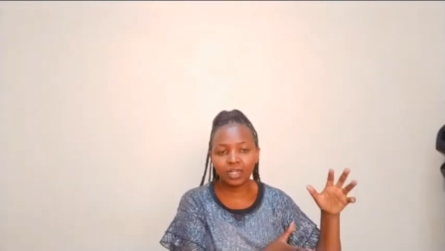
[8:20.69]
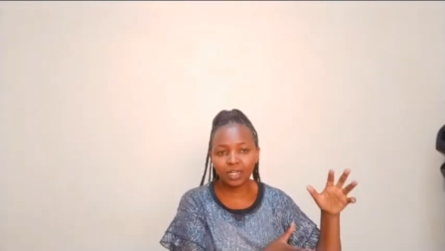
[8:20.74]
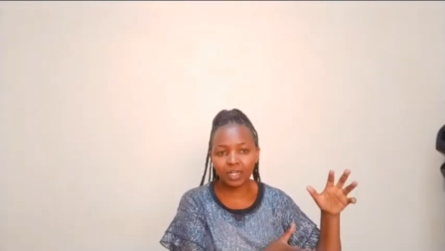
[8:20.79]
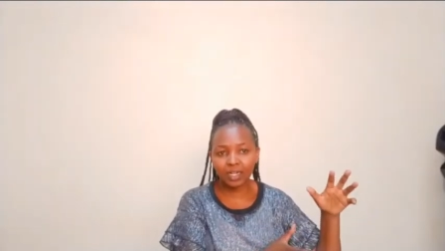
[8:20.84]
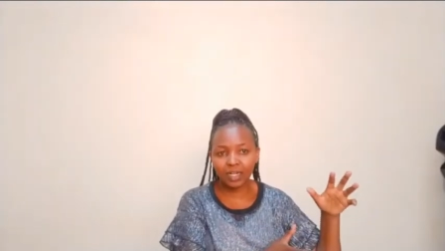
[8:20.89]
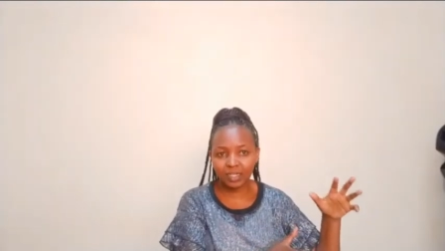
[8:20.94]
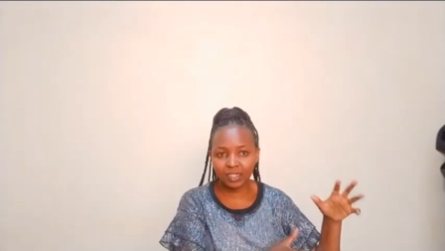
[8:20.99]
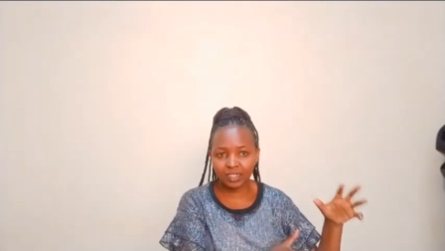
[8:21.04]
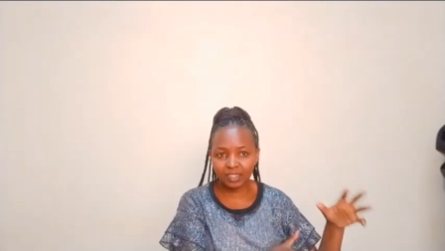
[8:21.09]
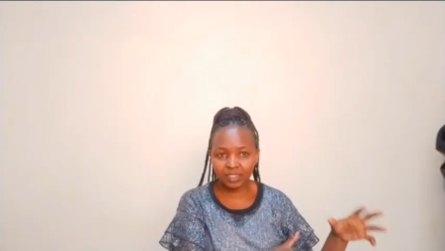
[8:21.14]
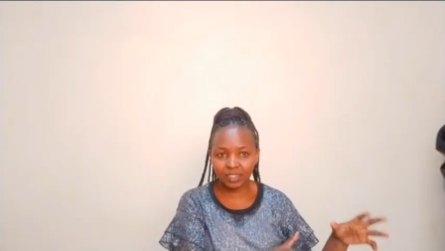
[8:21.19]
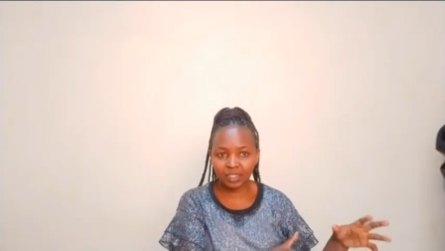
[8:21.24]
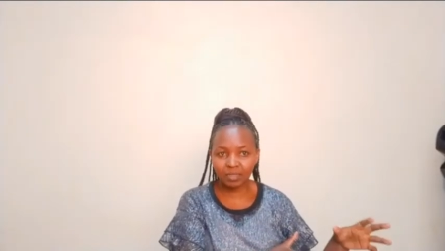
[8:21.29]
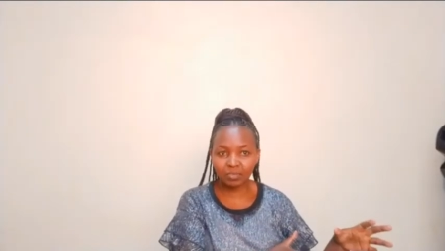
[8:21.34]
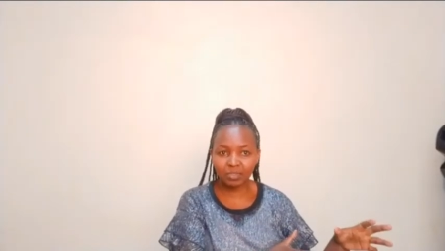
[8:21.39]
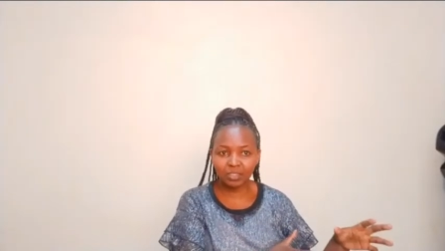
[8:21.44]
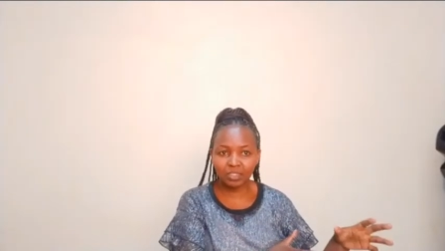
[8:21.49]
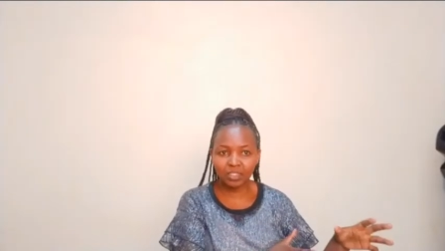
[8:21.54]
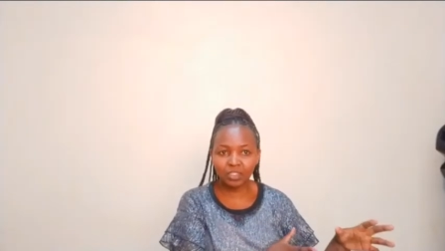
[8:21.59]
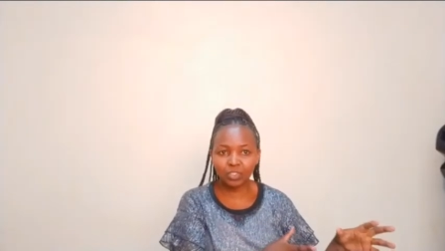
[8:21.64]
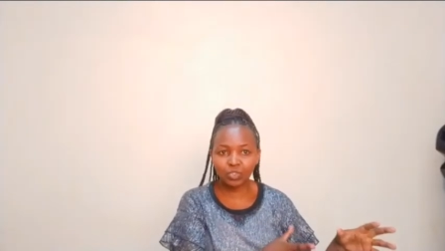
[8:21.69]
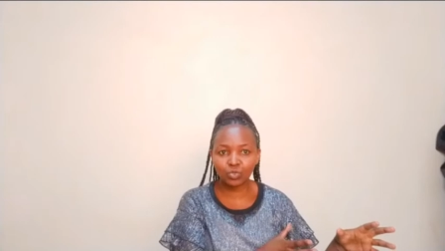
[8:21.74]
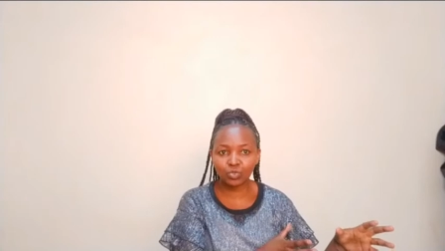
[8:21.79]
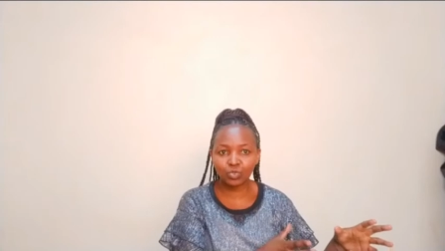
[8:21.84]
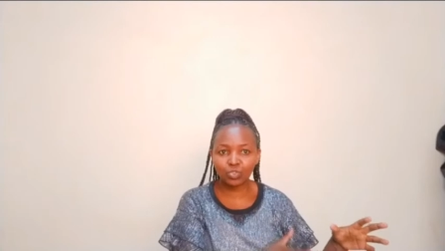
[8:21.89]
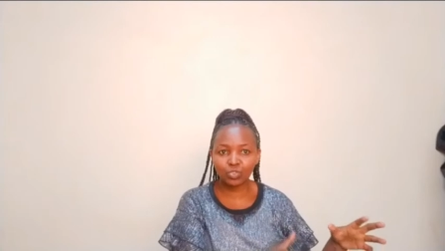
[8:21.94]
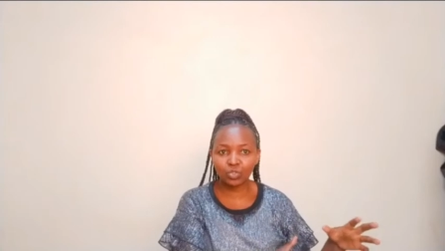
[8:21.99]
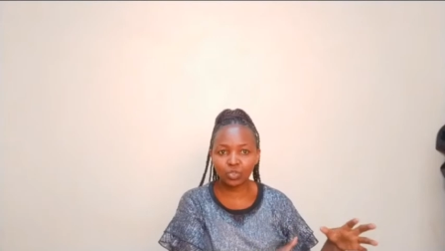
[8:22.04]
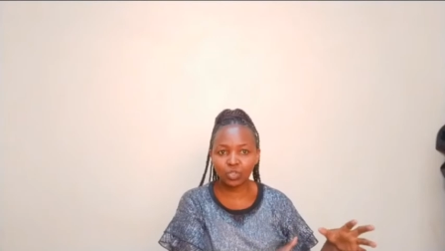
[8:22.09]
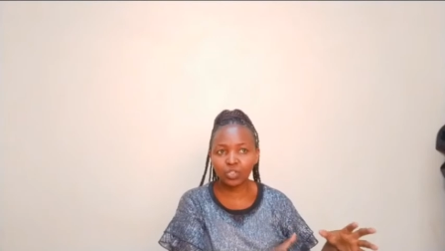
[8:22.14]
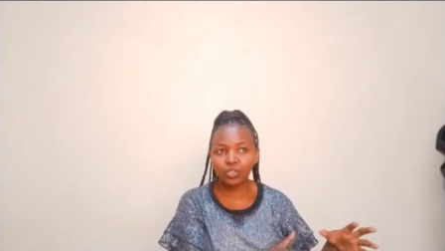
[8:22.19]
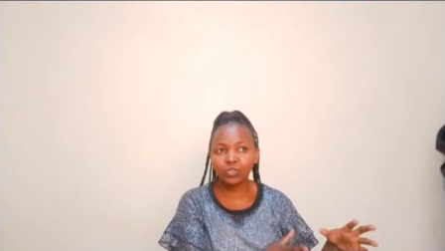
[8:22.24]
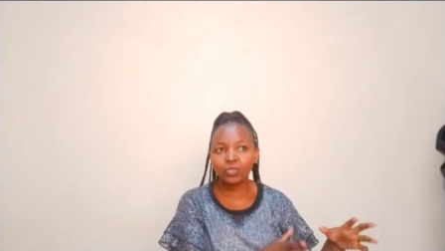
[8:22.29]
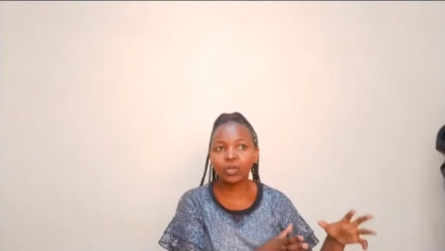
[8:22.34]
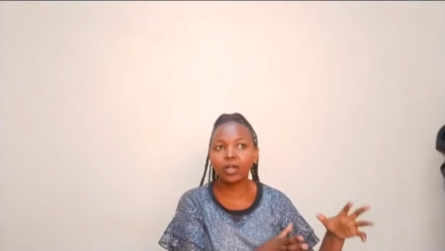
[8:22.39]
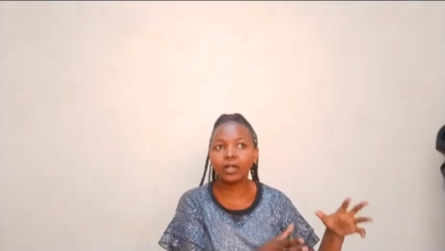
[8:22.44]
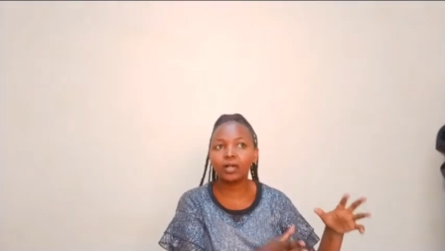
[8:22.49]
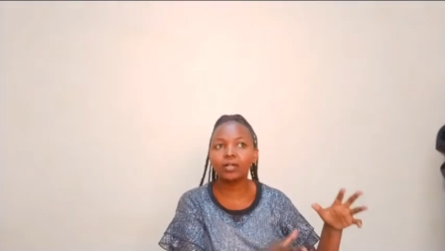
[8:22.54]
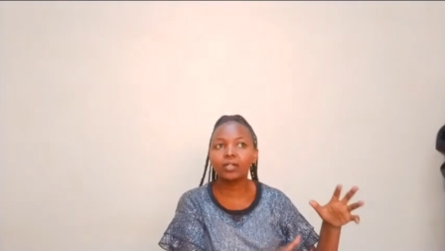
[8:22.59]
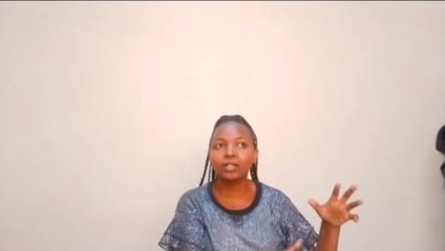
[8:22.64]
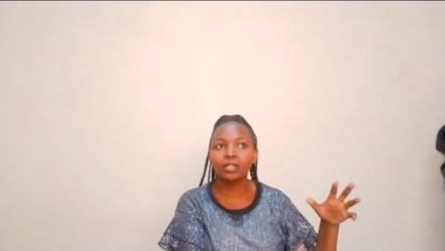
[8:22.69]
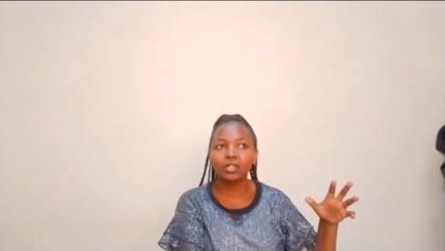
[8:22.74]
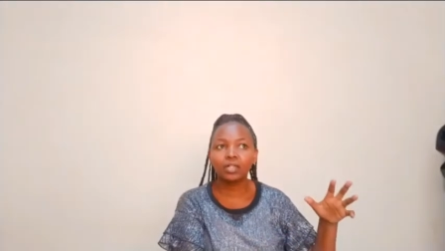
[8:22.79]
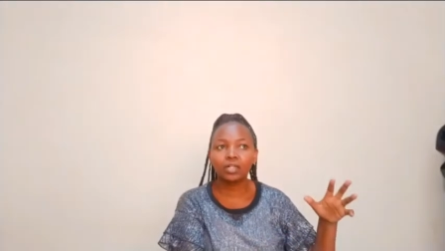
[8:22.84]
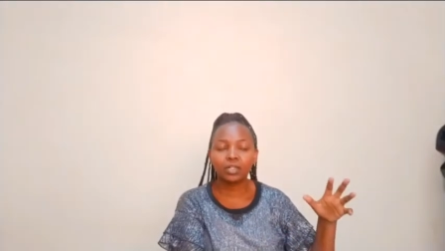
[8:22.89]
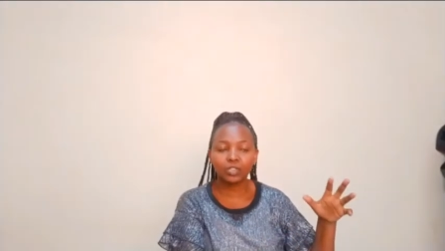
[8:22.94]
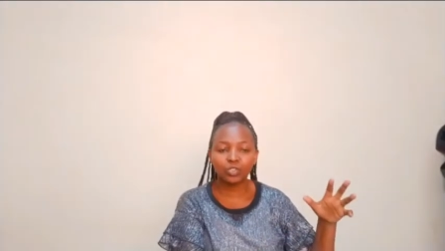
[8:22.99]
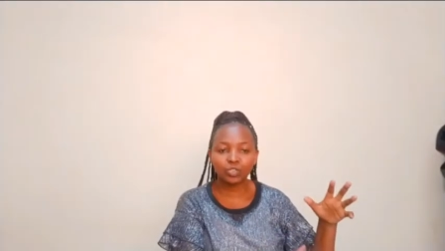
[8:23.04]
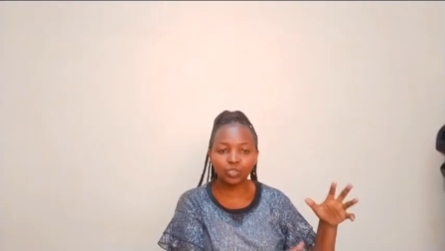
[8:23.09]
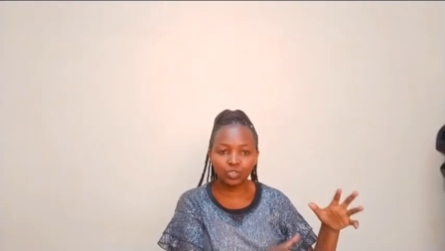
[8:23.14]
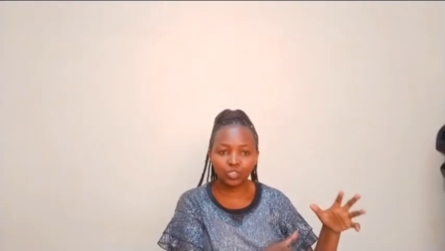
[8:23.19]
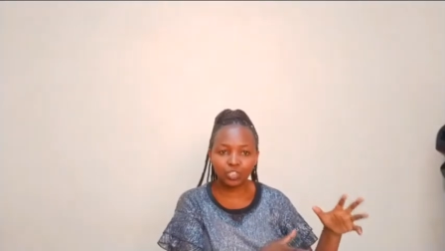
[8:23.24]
accepted to join your